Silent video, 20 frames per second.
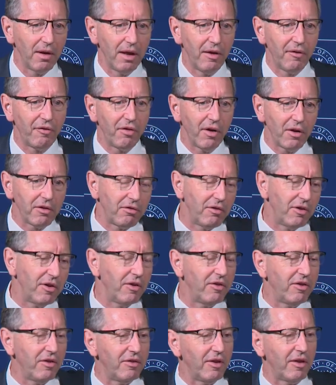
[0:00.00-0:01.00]
If France
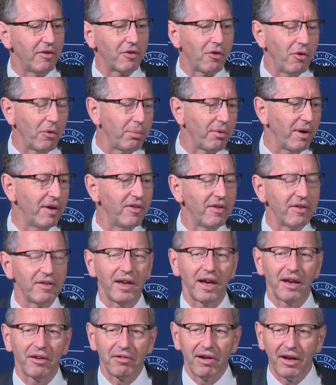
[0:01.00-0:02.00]
reduces its corporation
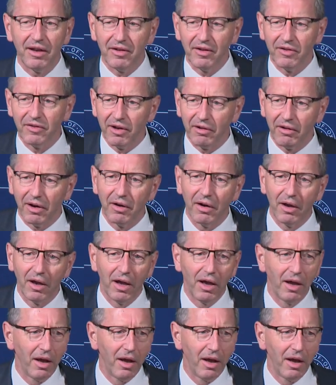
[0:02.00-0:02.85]
tax rate to zero,